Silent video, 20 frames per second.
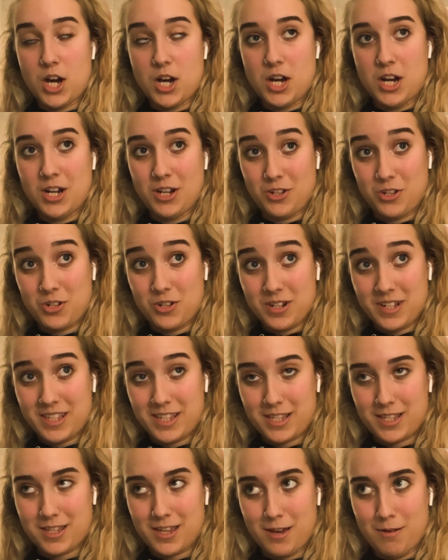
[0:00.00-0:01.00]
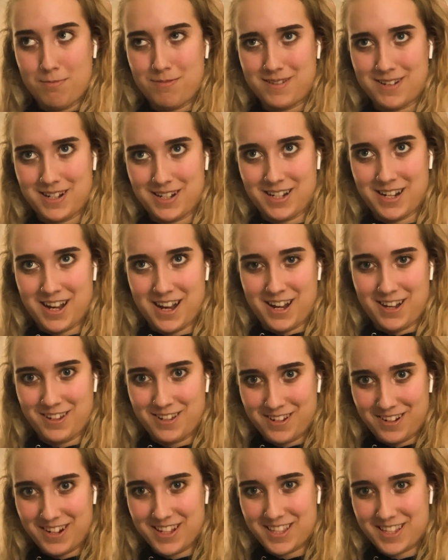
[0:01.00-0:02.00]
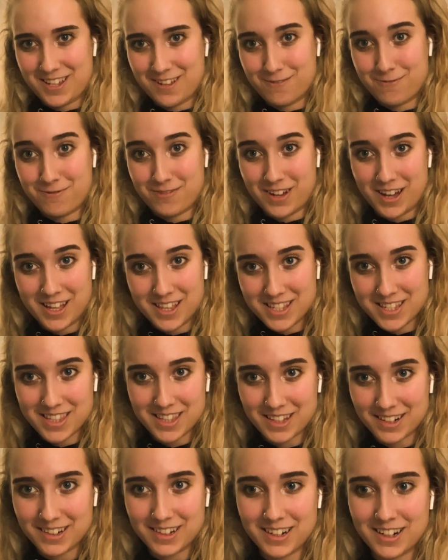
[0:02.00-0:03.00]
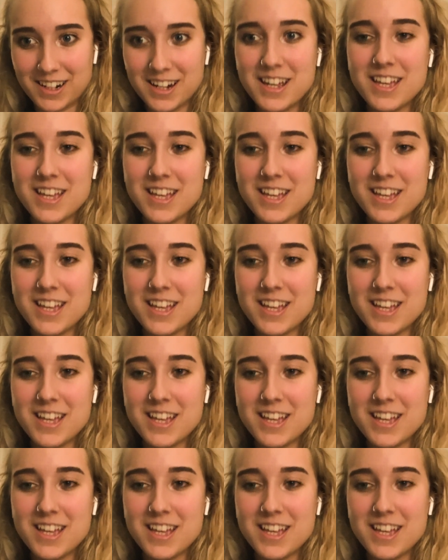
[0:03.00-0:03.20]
hundreds upon hundreds of fonts that are